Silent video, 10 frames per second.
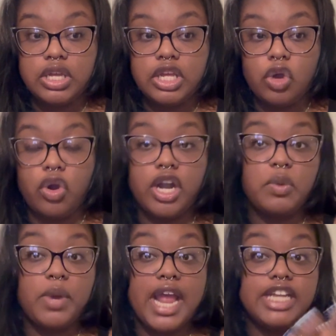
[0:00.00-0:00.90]
Or
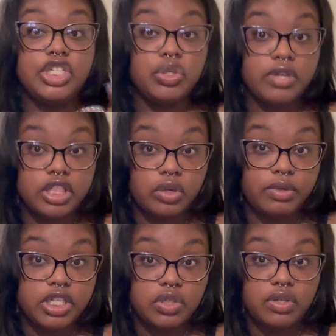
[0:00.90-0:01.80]
when I do get the
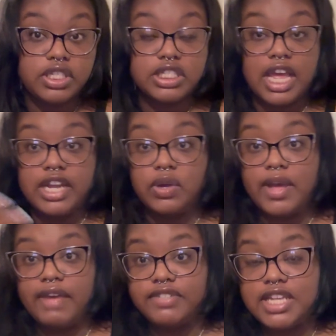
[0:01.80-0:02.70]
resources, I don't
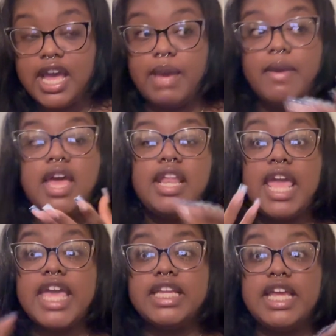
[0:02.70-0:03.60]
have time. Like
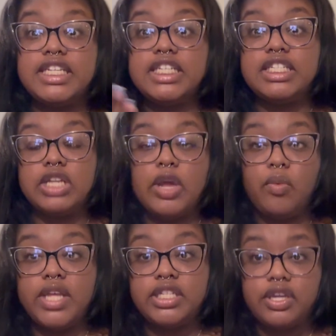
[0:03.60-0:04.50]
it
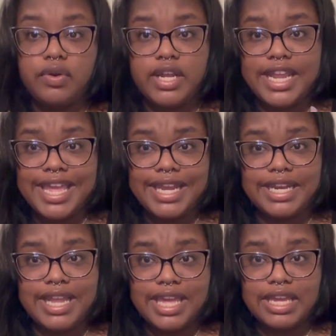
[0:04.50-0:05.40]
wasn't going hand in
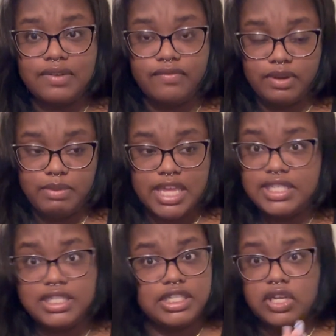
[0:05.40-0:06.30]
hand for me. It
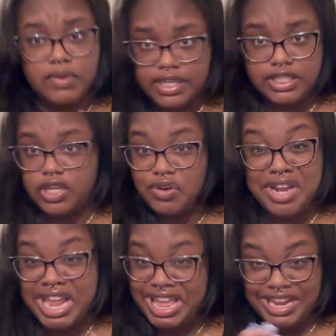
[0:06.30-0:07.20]
still isn't going
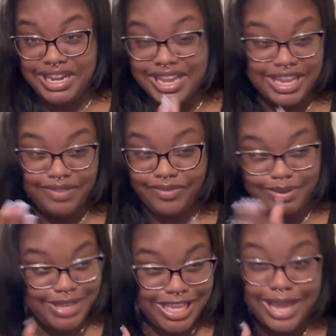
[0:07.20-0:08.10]
hand in hand for
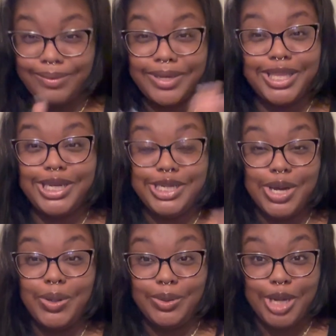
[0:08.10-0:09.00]
me. I really
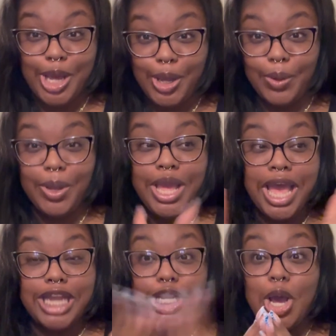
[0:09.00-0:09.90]
don't know.
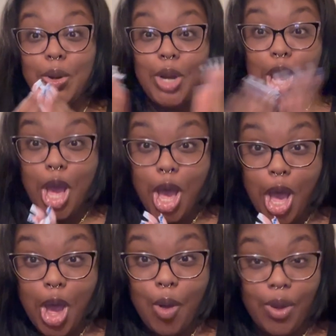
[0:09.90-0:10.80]
I don't
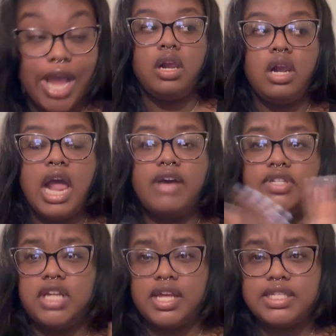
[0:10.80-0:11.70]
know. I was
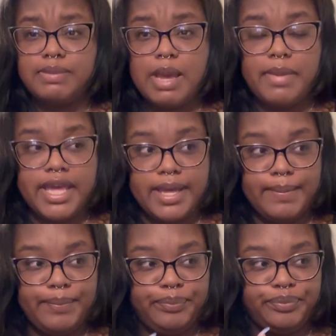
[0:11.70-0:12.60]
talking to my man,
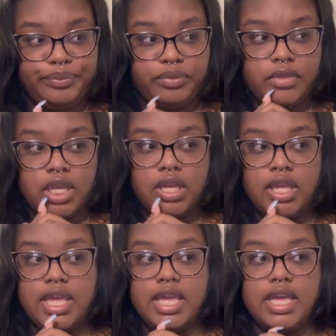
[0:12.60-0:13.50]

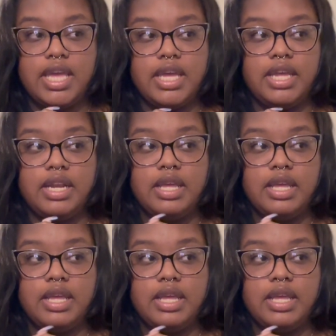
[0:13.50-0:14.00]
and